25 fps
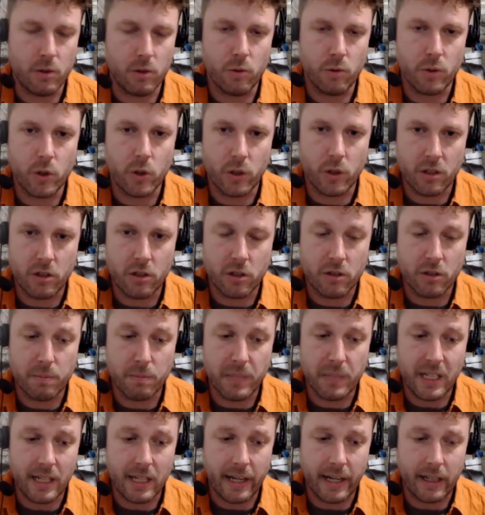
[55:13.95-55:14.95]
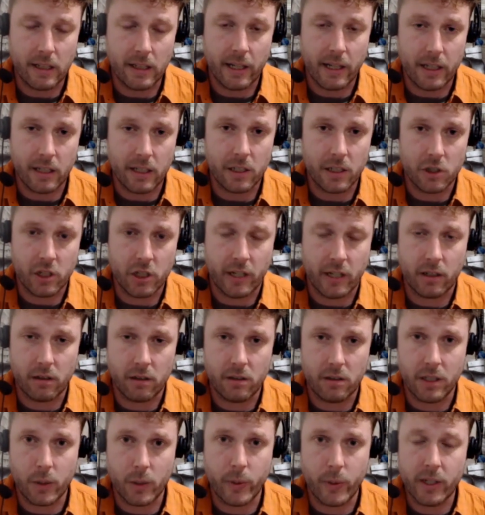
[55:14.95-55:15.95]
could just be a Lightning channel
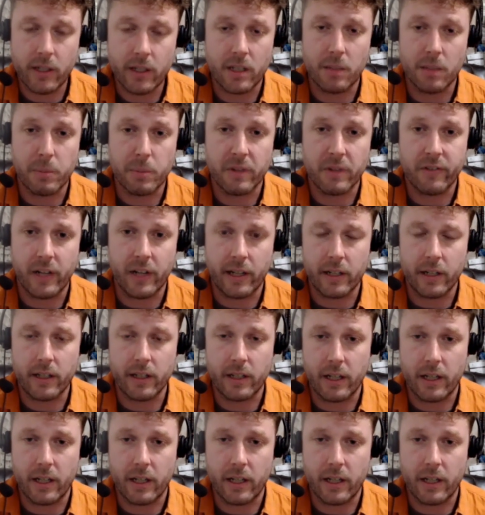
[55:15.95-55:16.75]
liquidity provider,